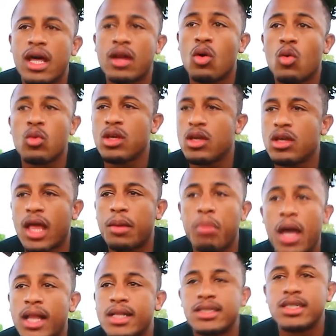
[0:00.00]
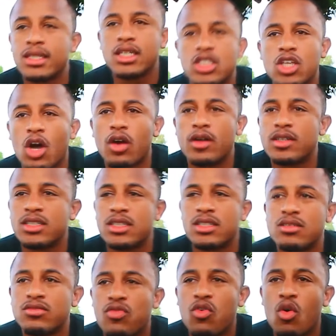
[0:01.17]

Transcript: not only like balancing the stars and